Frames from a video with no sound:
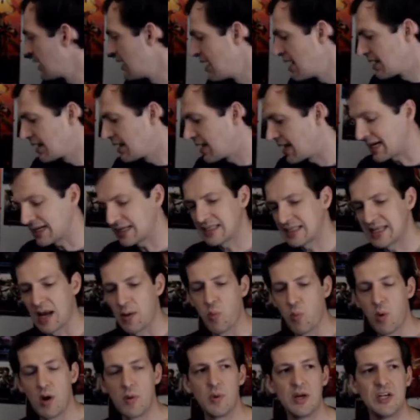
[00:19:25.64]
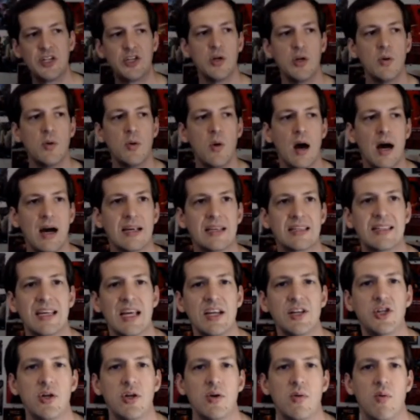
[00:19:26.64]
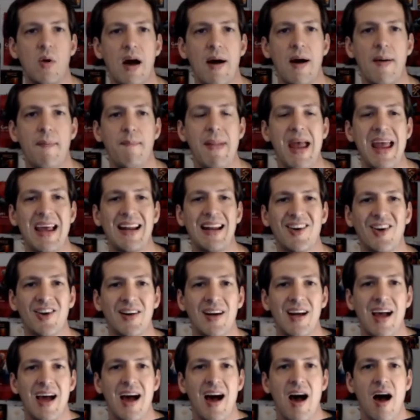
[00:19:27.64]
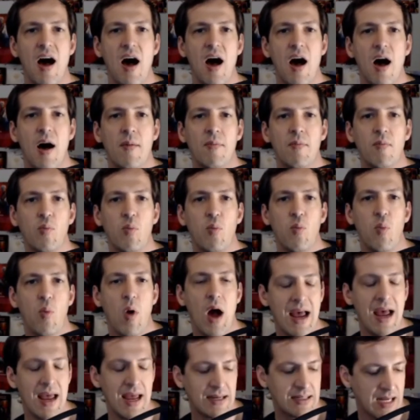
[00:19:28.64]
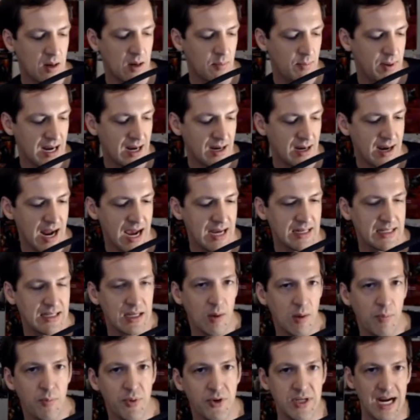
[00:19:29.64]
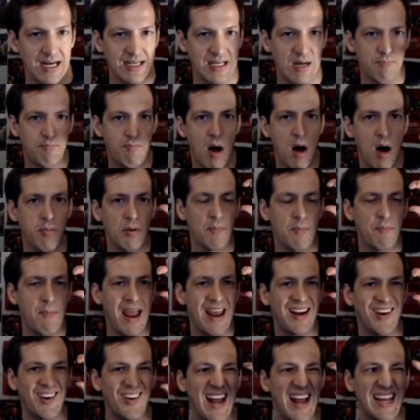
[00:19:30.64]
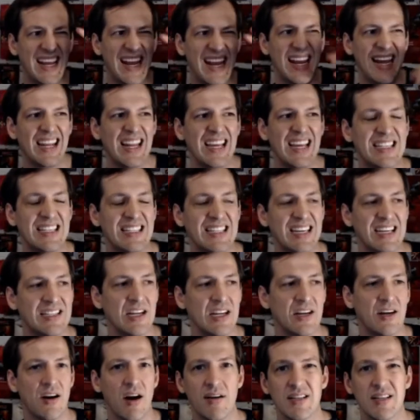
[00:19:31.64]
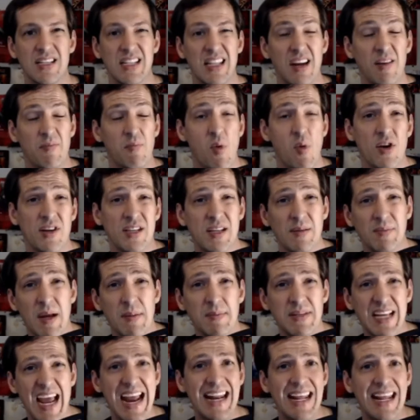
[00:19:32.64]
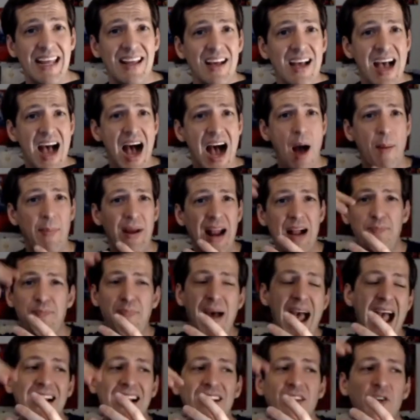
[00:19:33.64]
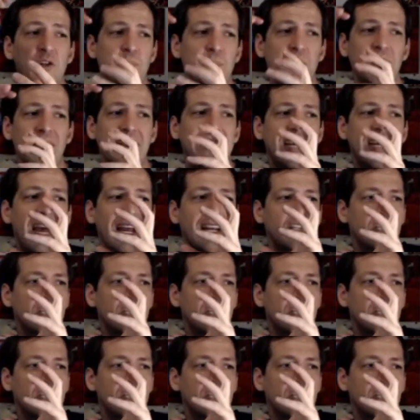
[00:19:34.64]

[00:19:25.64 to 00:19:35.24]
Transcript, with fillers: Like I said, when we do uh, send you a uh, mailer, um, it's going to be in a nice little protected bubble mailer, and I can get like 60 cards in there more, sometimes 80. I mean, I'll pack those pretty tight.